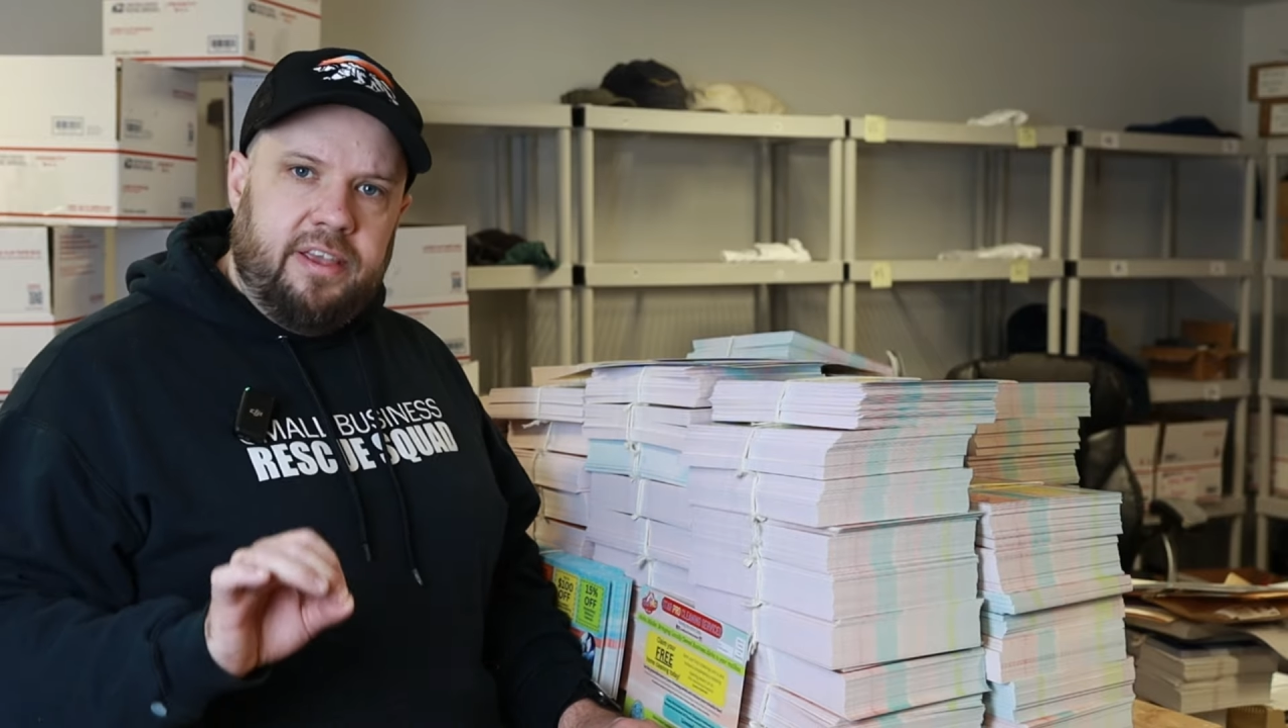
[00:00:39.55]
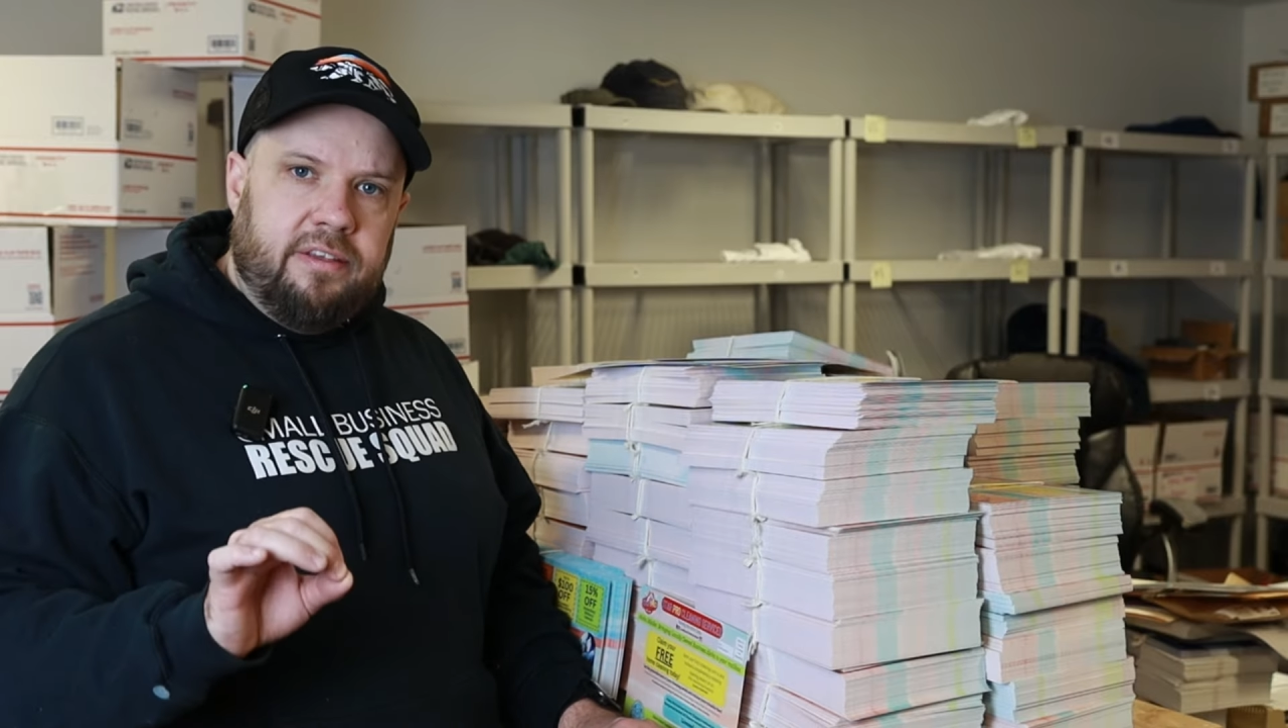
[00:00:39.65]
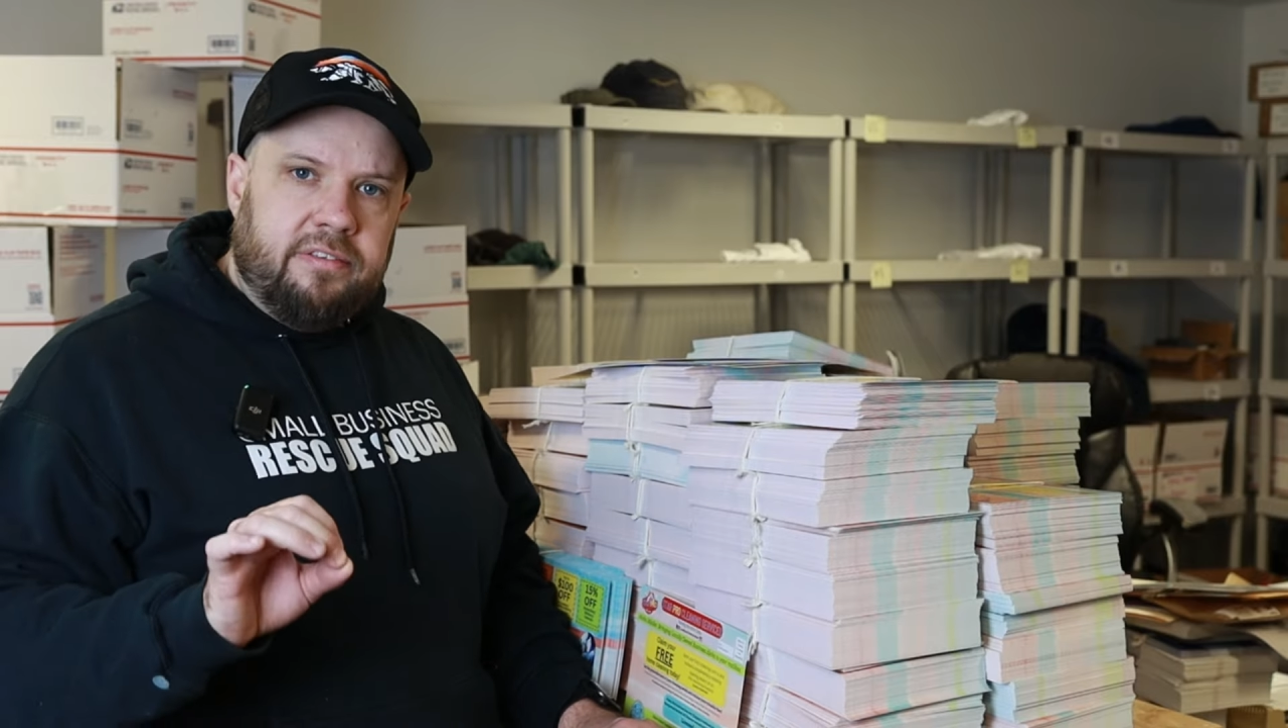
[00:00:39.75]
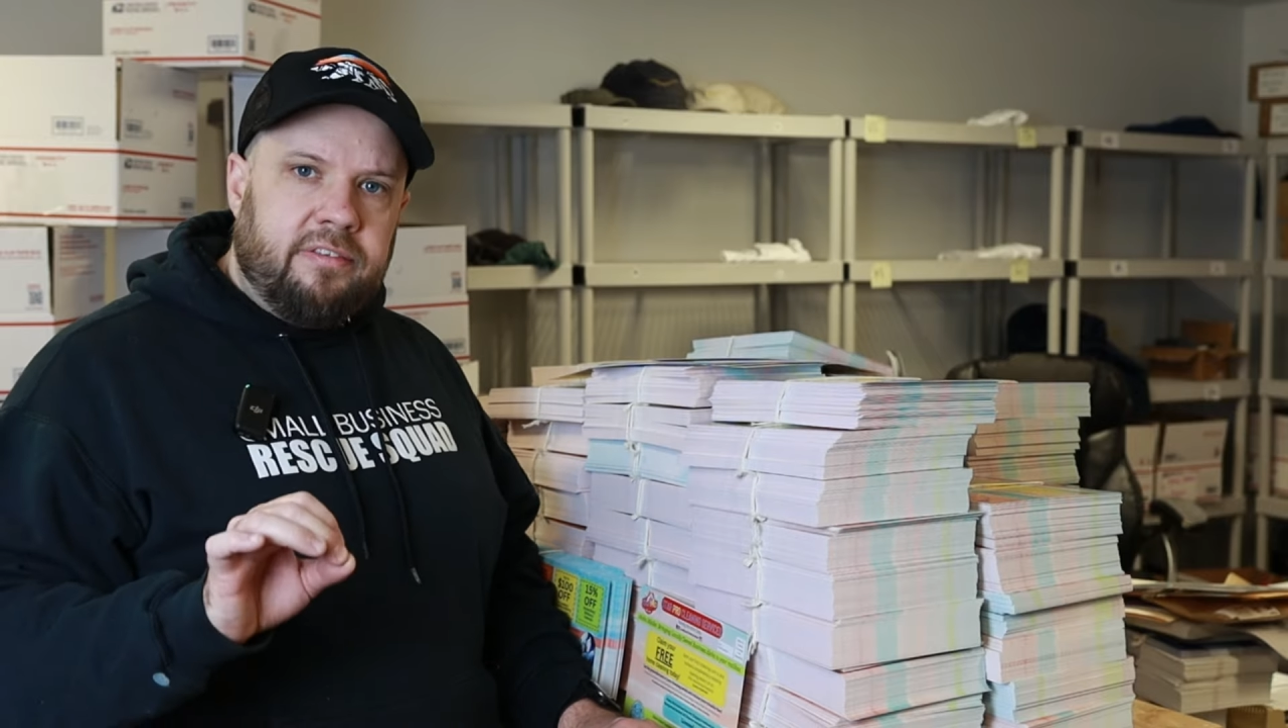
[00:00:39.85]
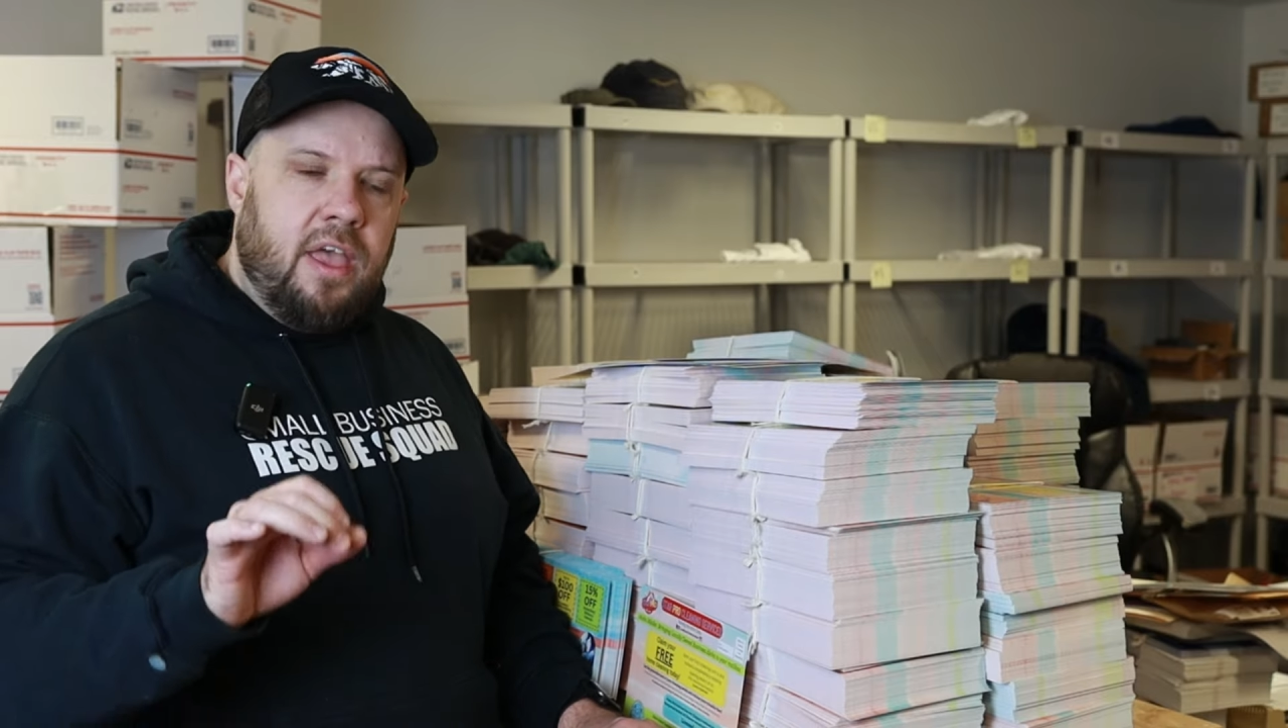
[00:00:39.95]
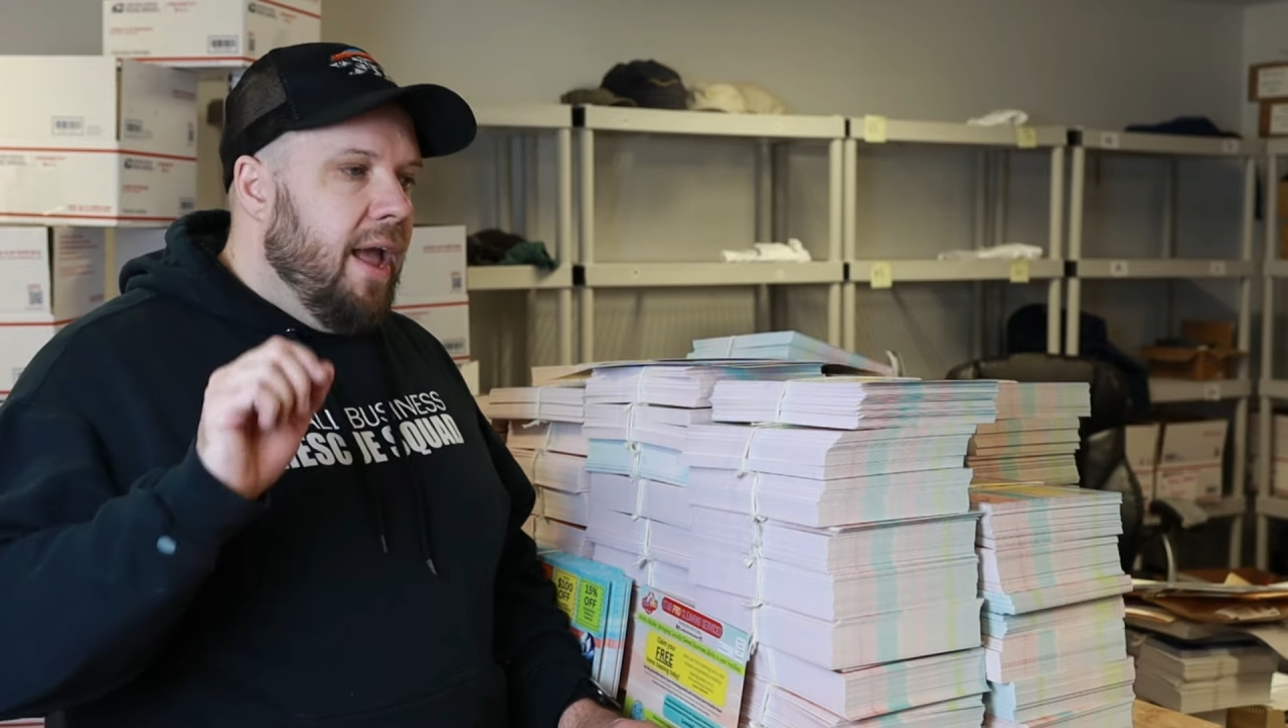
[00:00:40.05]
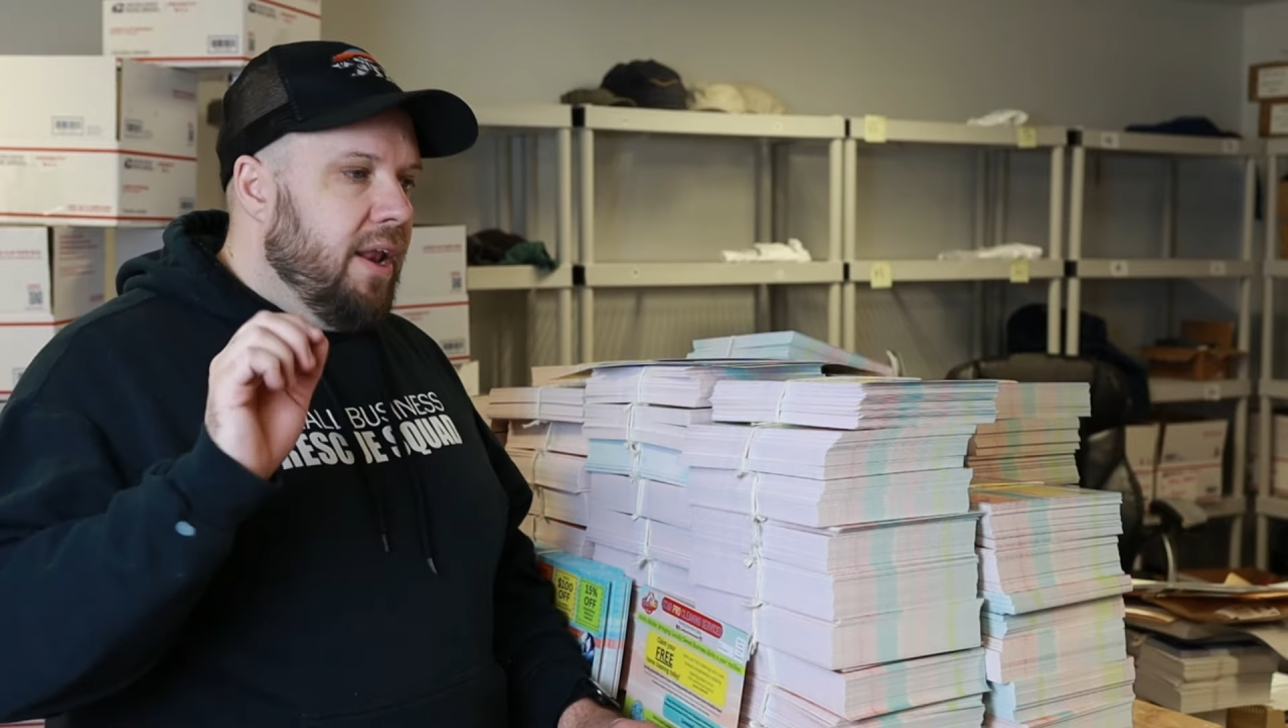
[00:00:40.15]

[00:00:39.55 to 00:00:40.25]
is